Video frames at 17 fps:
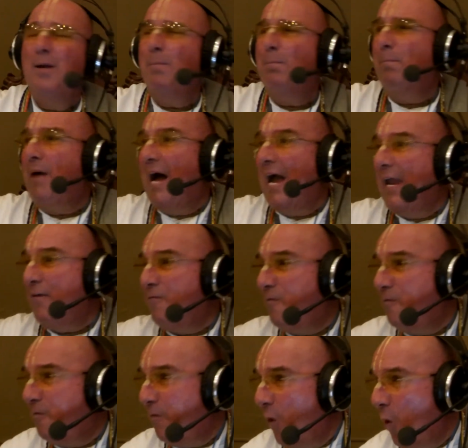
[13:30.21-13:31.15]
by
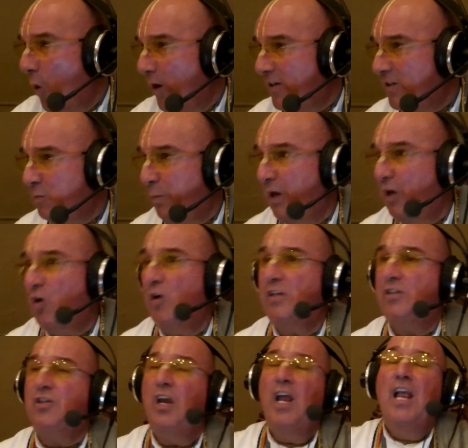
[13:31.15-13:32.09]
force
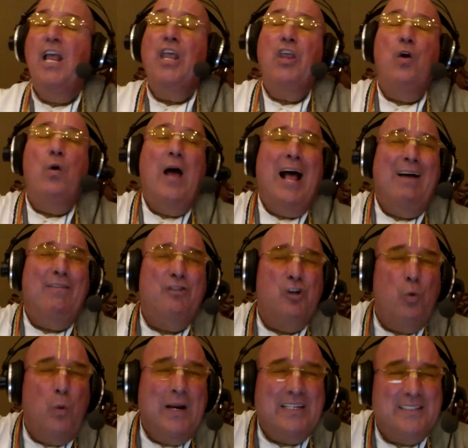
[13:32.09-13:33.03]
because you have
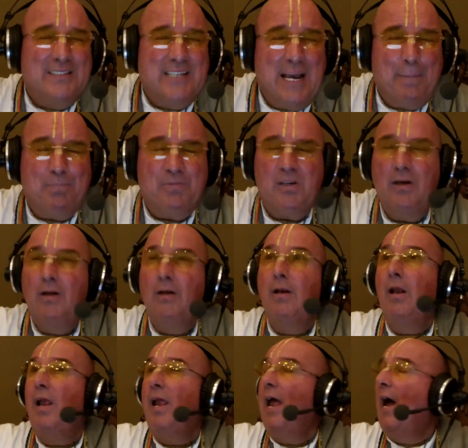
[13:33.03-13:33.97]
to accept,
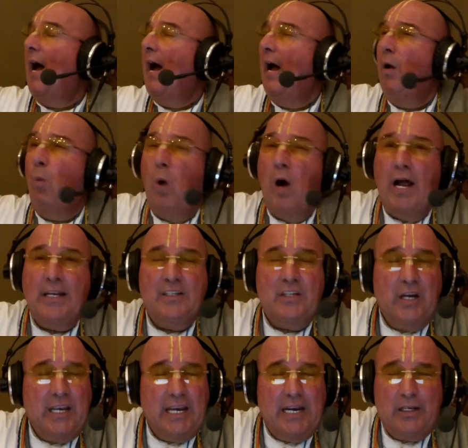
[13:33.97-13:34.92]
I want
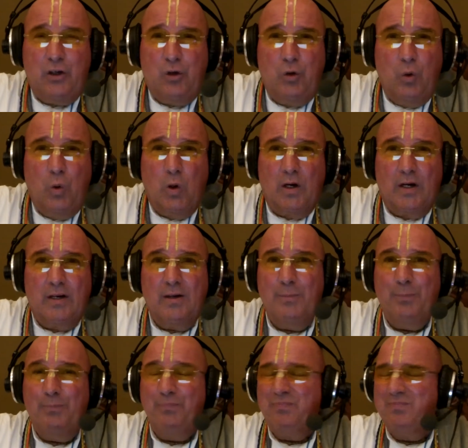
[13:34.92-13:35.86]
to get cured.
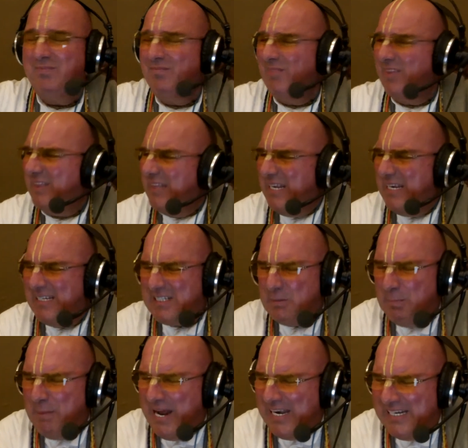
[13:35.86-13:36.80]
This
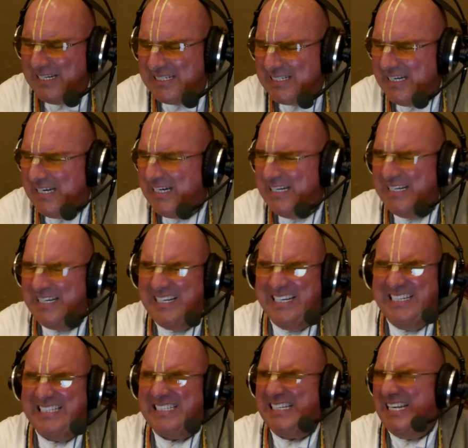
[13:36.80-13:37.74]
medicine
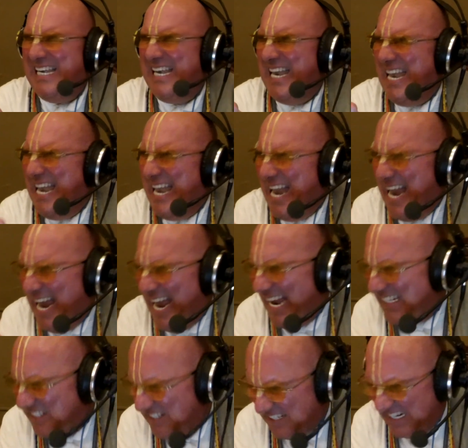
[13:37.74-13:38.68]
is
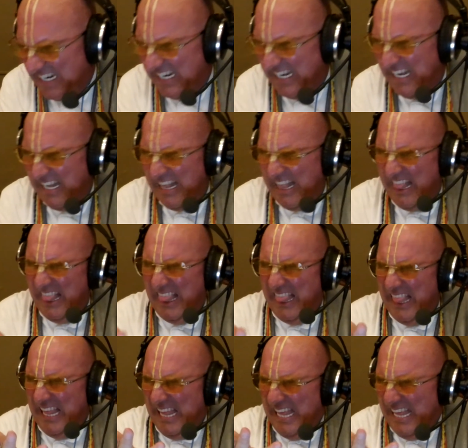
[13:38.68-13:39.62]
nasty.
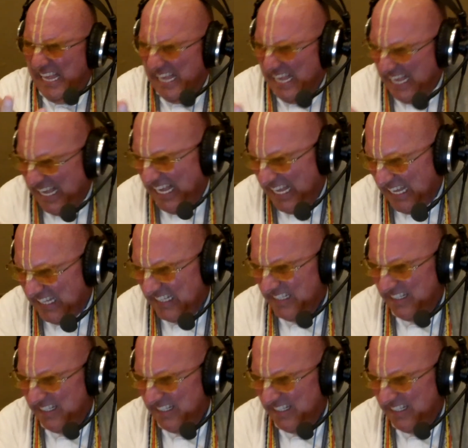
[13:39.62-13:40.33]
Ah!